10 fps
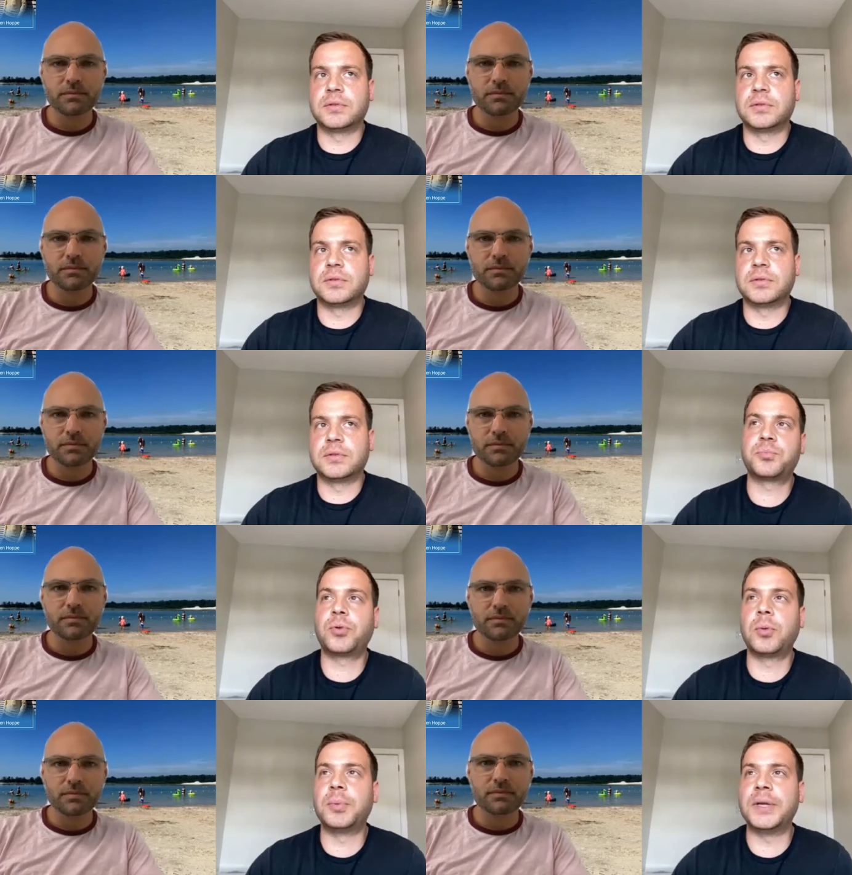Speaker 1: that's
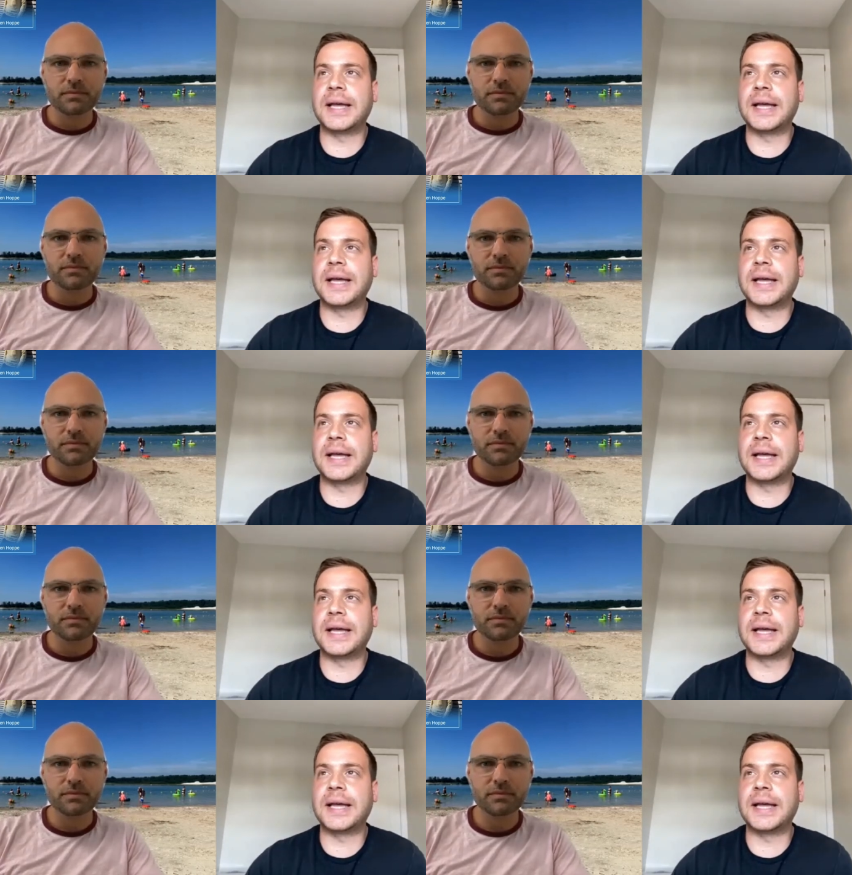probably down
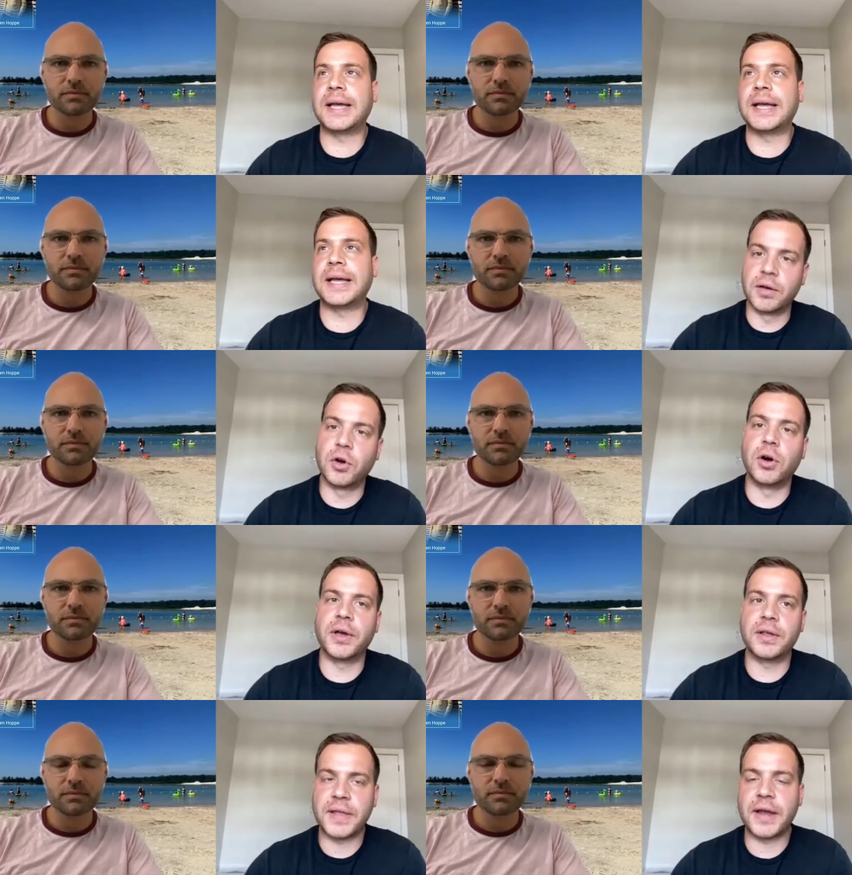to the types of
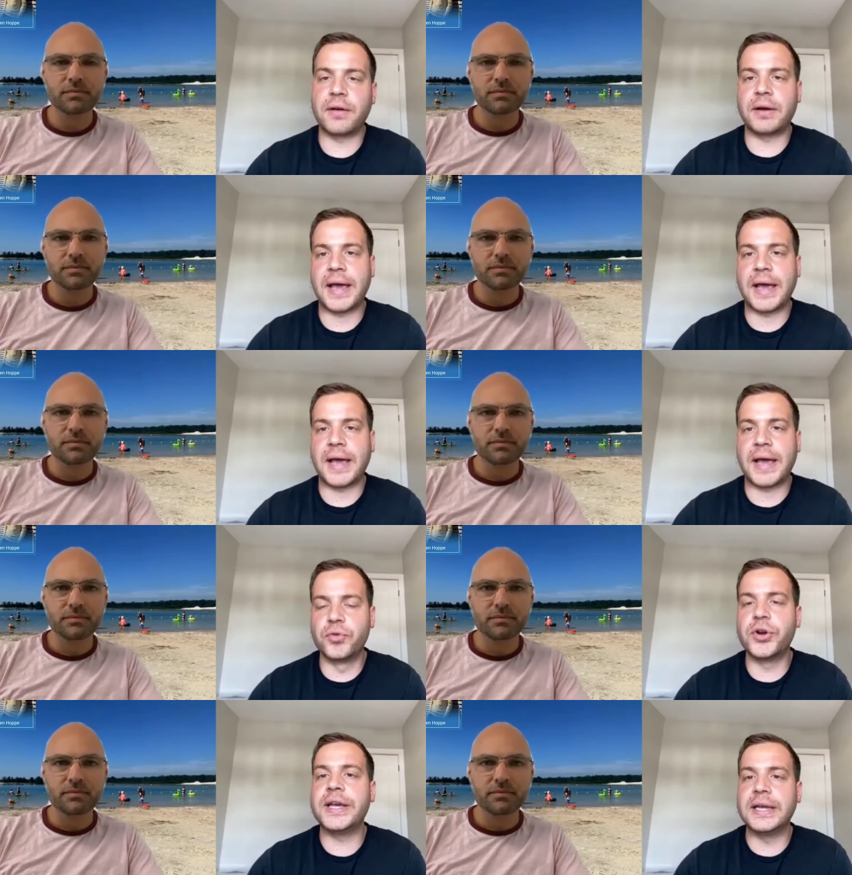tenants that I've got in there and
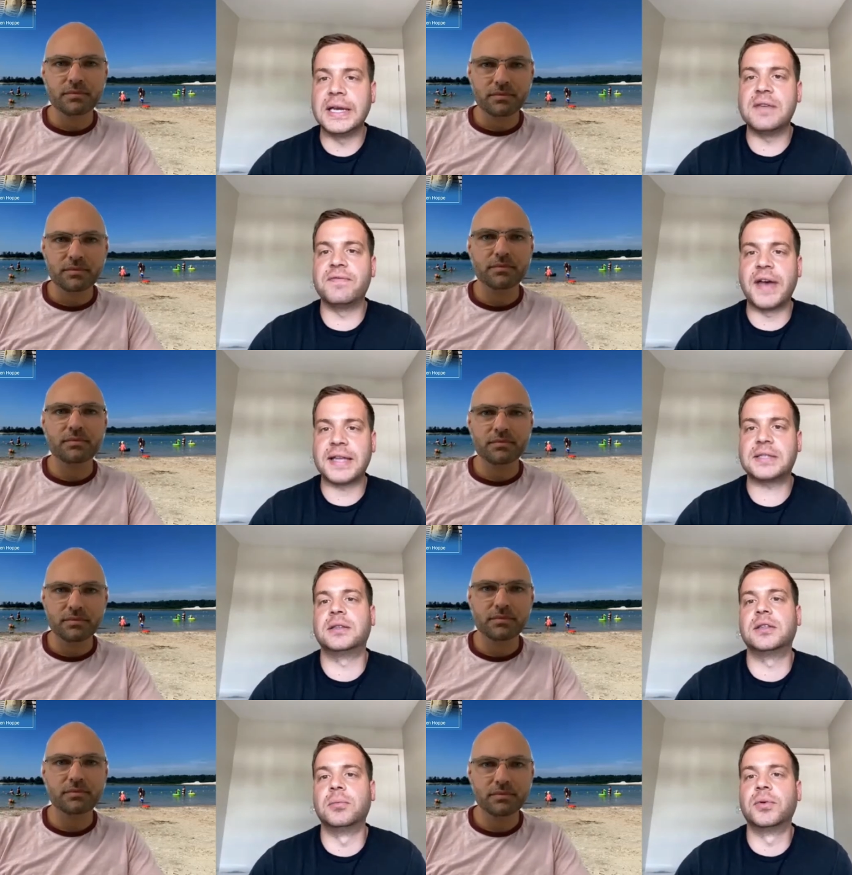how I've really
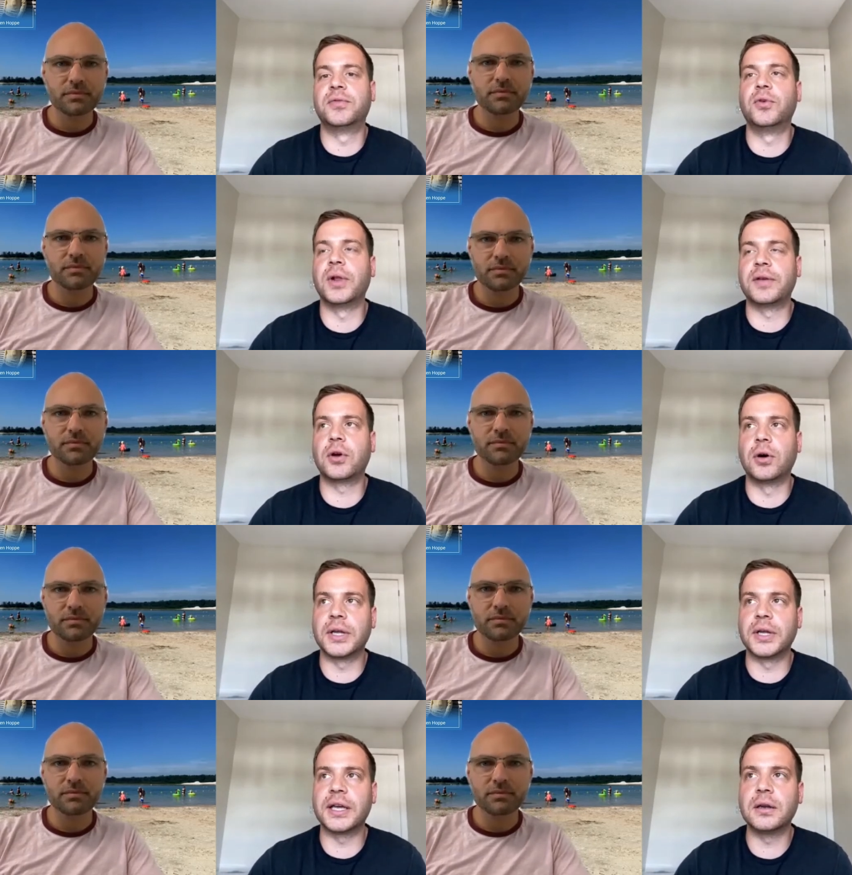vetted them before they've gone
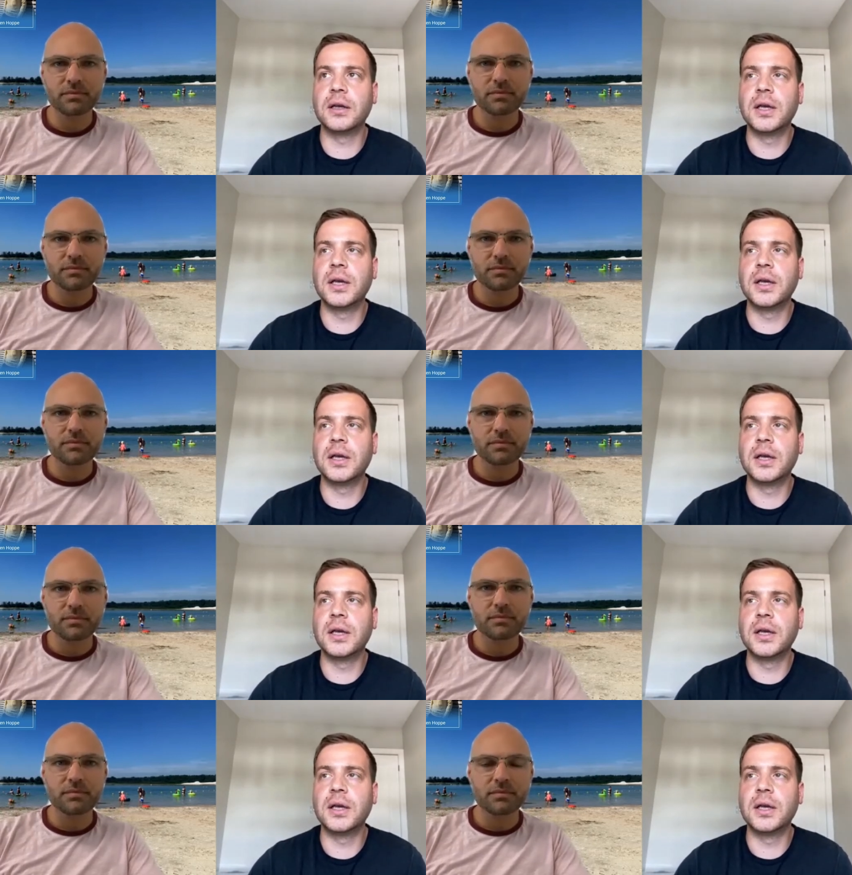in.
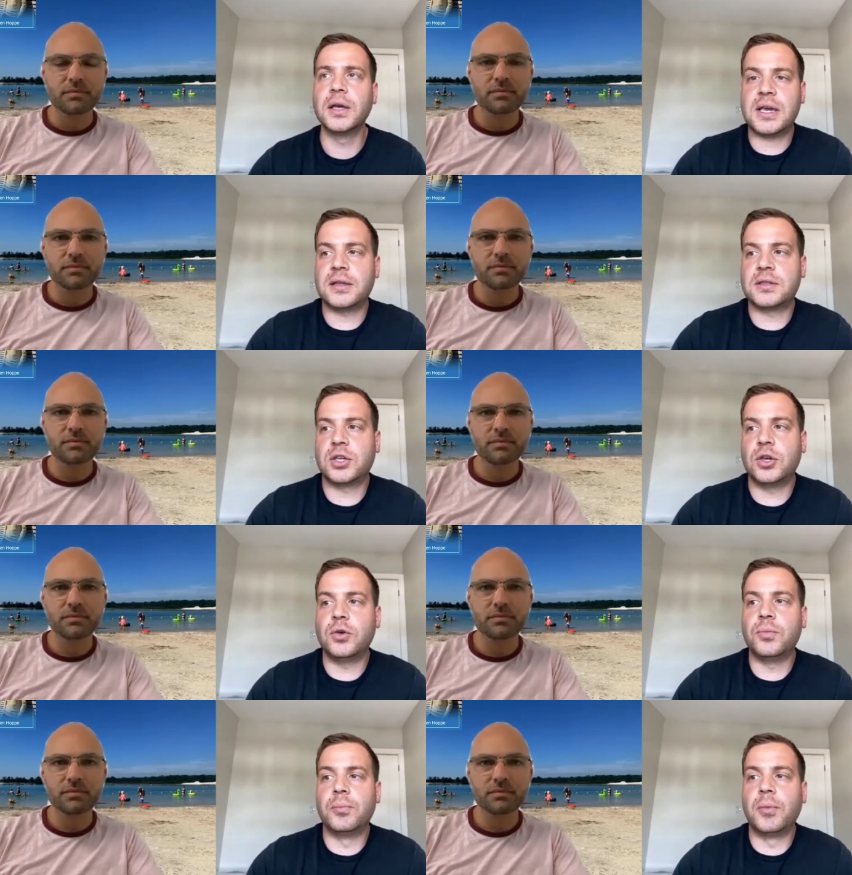But speaking
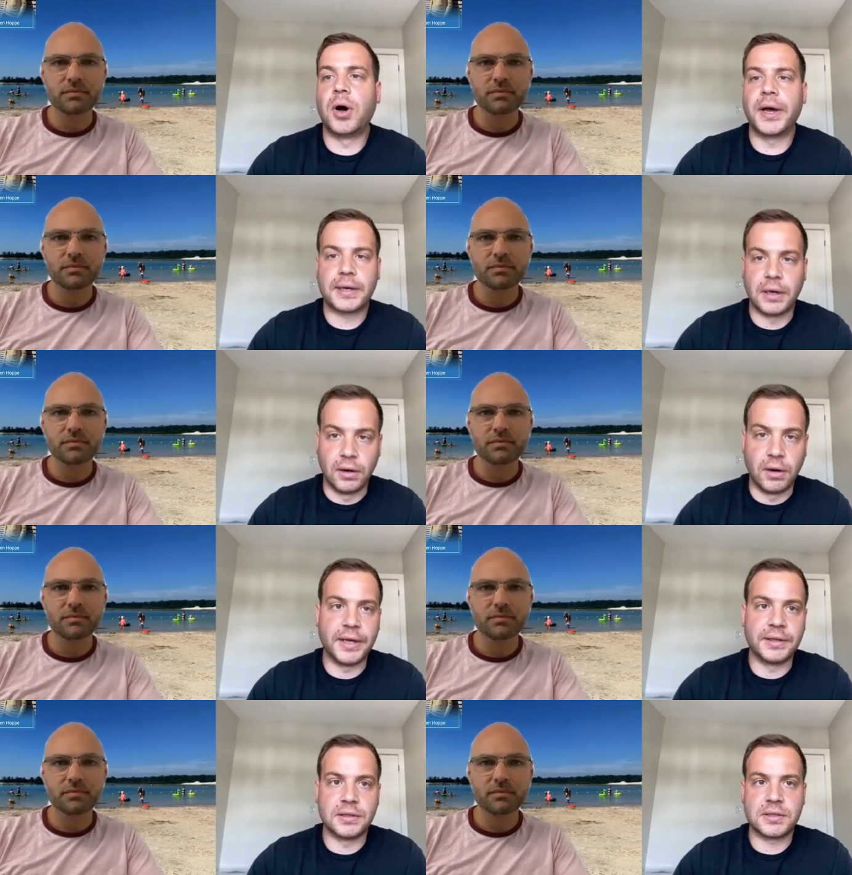to my
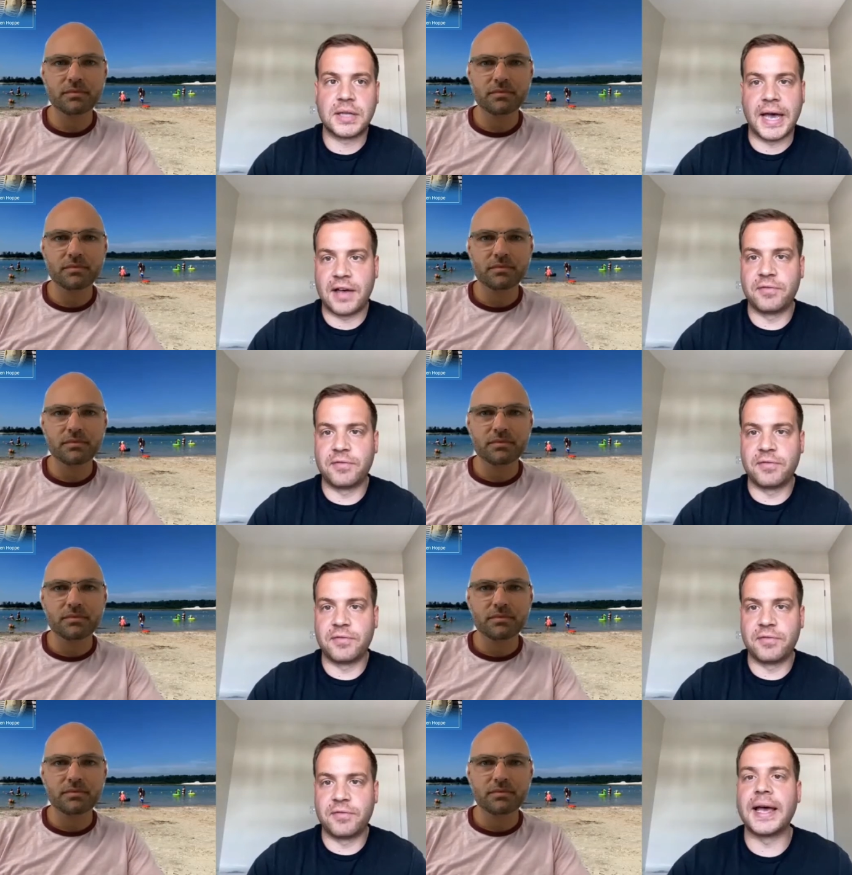clients that have buy
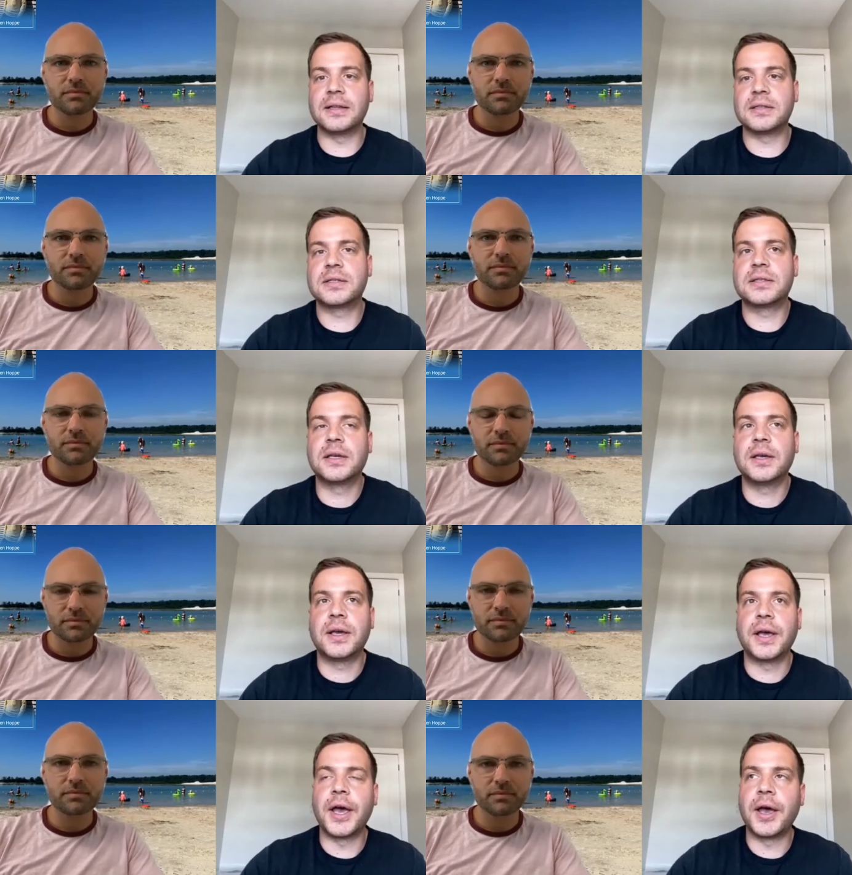to lets,
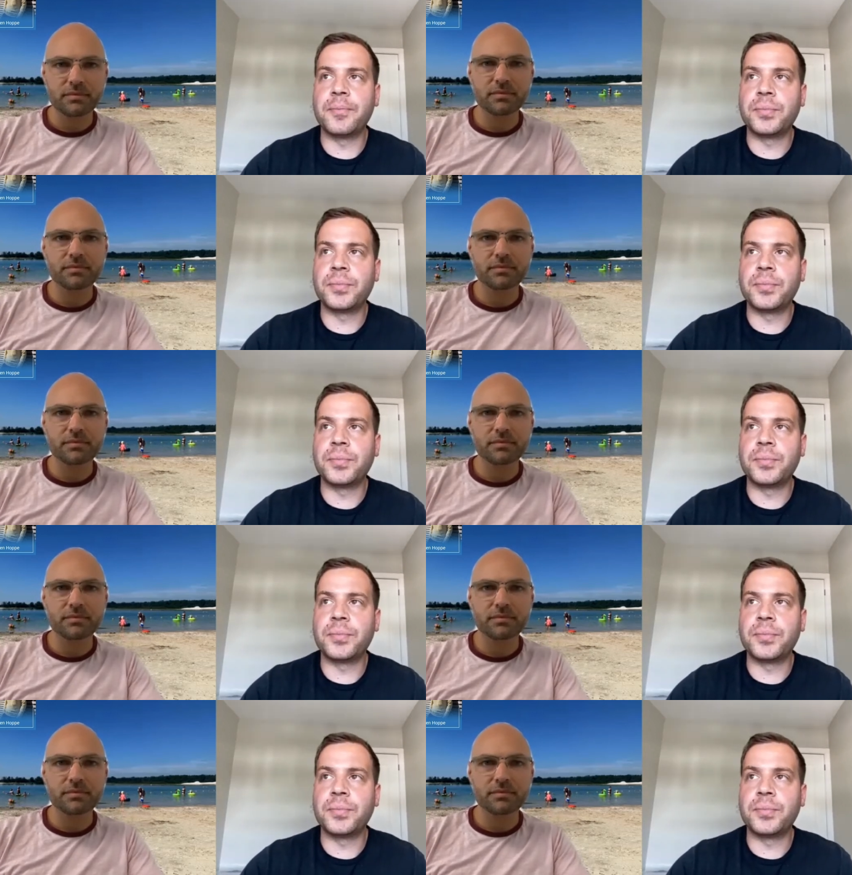um,